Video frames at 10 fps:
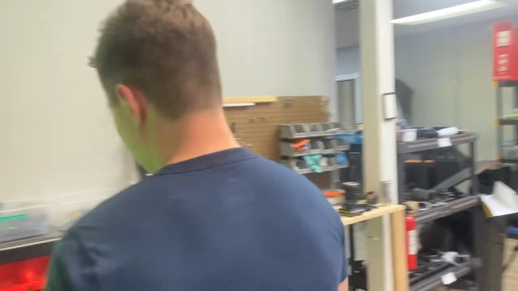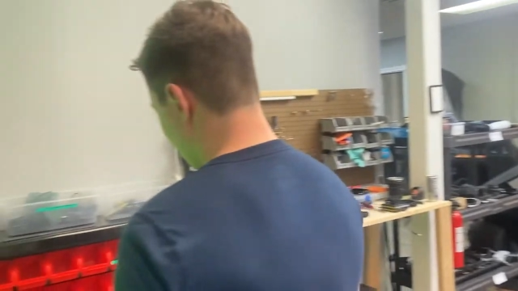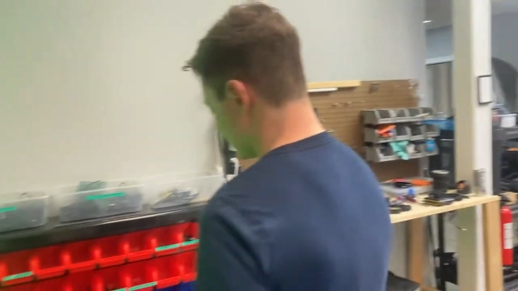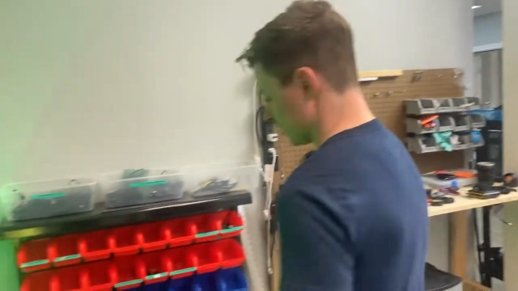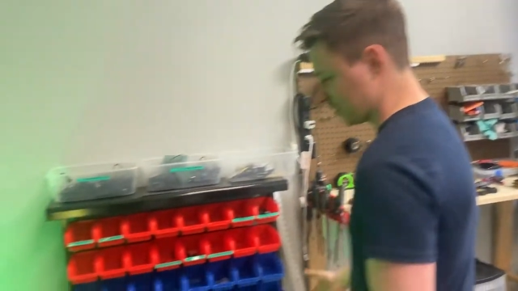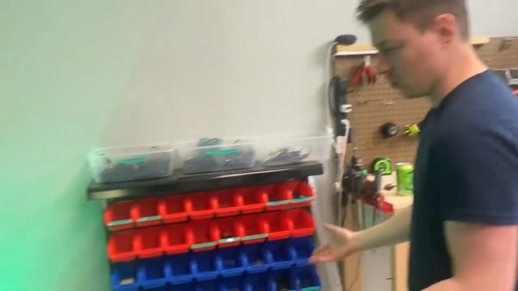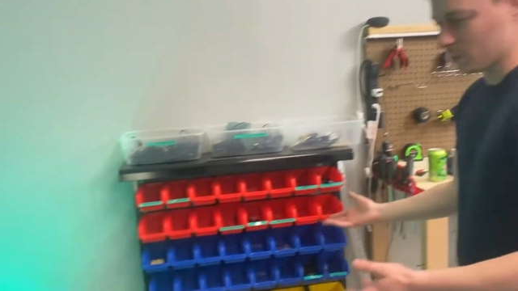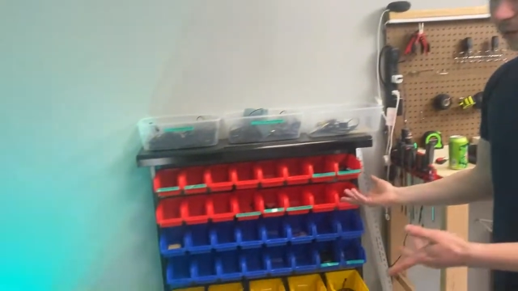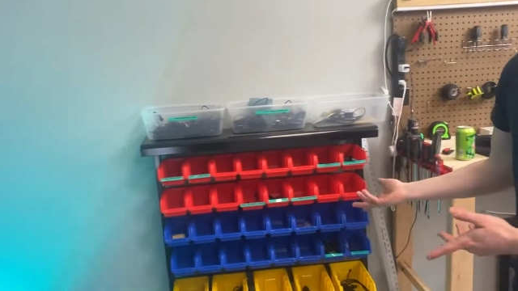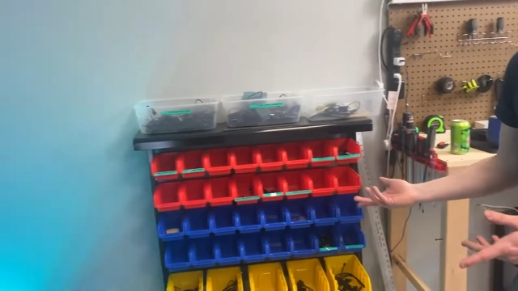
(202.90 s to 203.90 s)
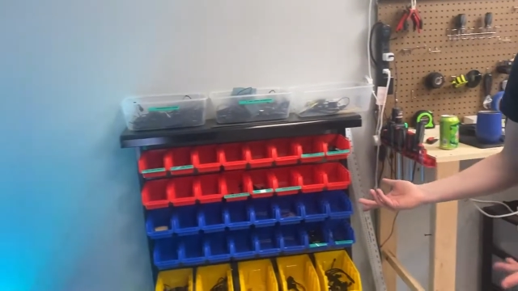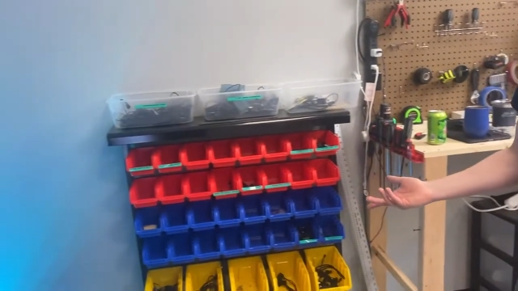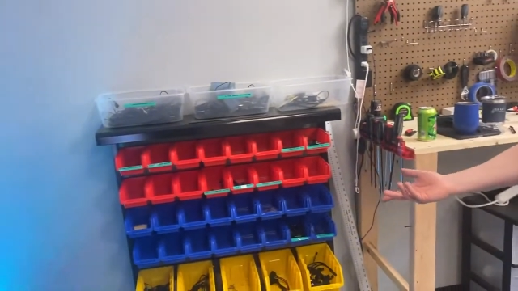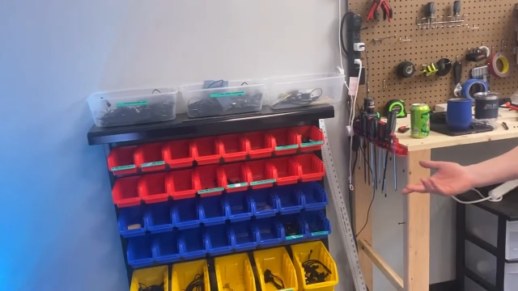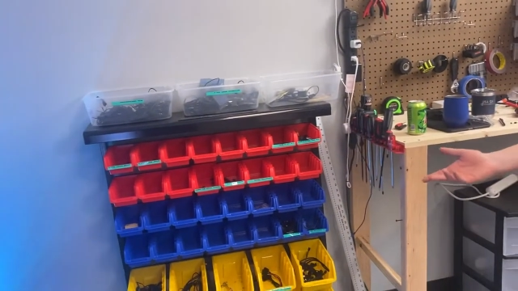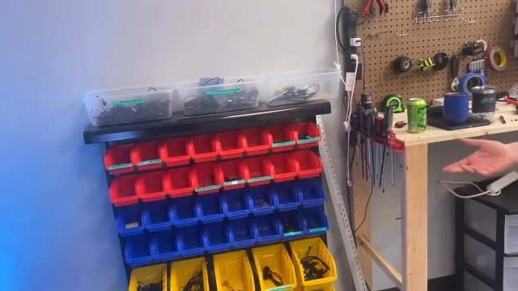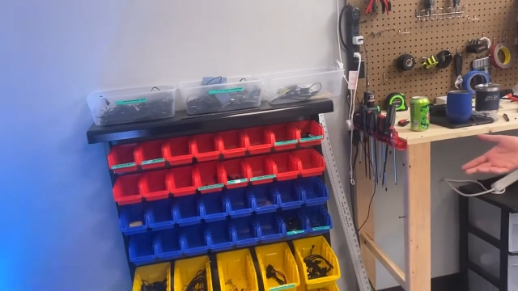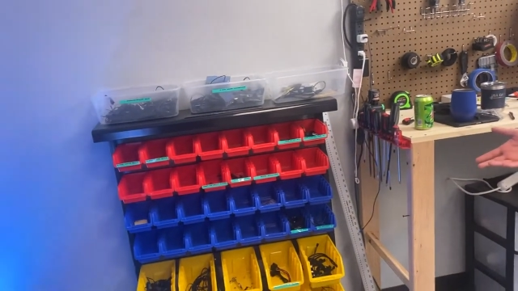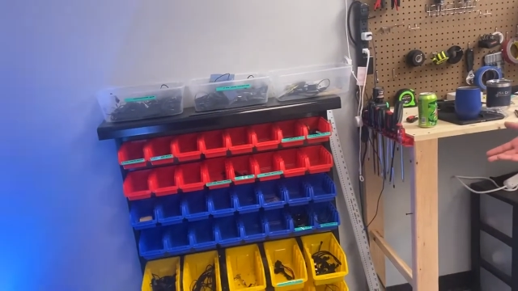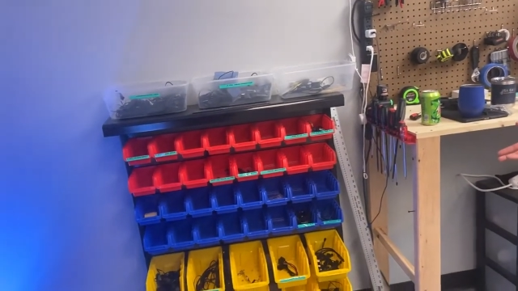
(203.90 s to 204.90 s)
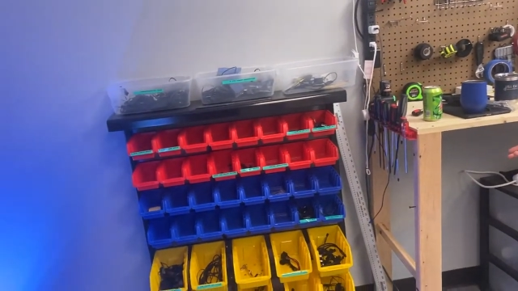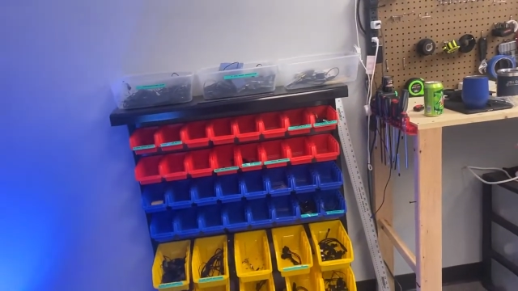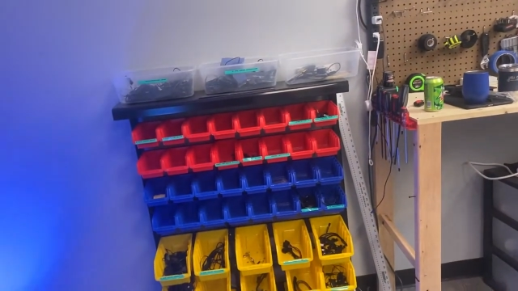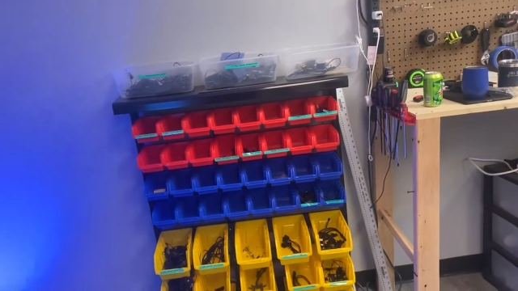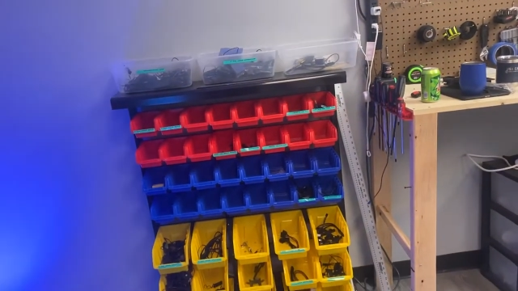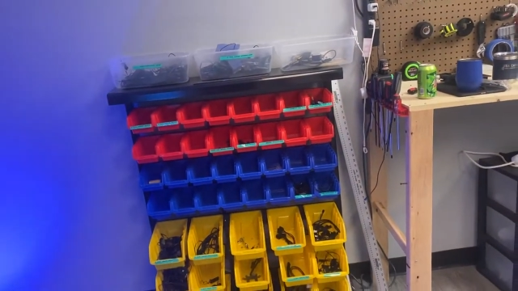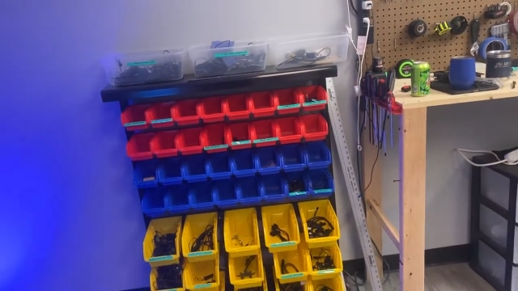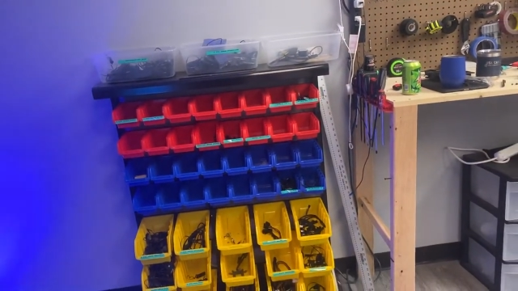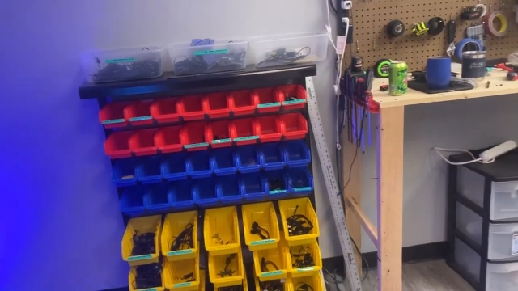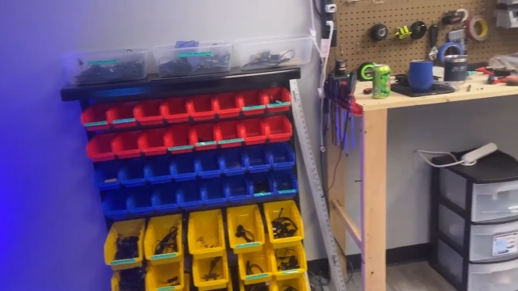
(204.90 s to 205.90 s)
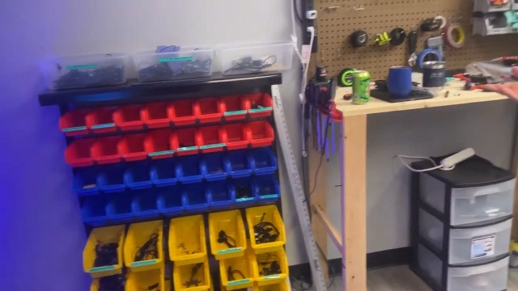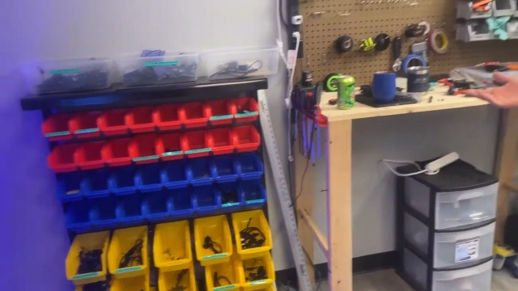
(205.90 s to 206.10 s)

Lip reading: [unreadable: no face in view]